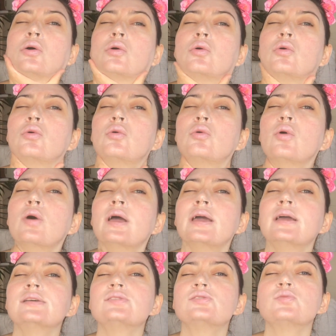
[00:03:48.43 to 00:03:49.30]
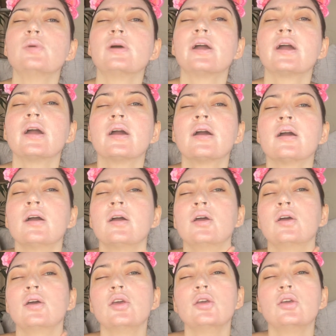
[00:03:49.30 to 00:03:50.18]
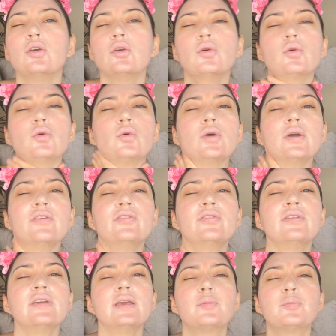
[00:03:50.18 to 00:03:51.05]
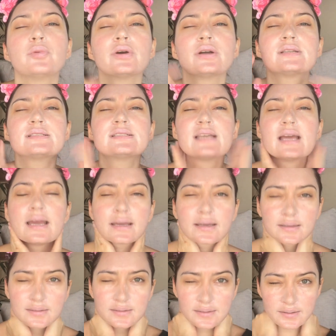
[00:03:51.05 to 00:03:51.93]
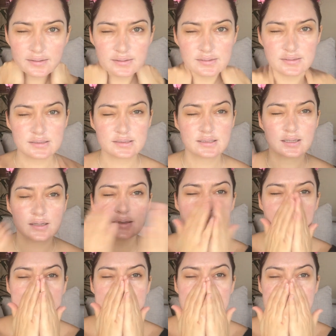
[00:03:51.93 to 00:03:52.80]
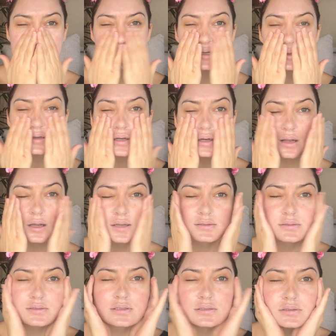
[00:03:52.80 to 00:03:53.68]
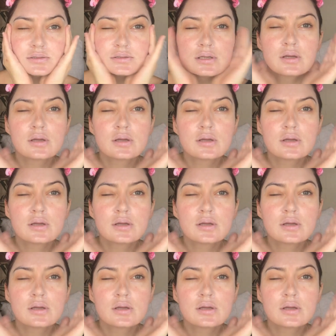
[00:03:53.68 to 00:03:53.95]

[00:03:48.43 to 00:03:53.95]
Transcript: always wear UV protectant sunglasses.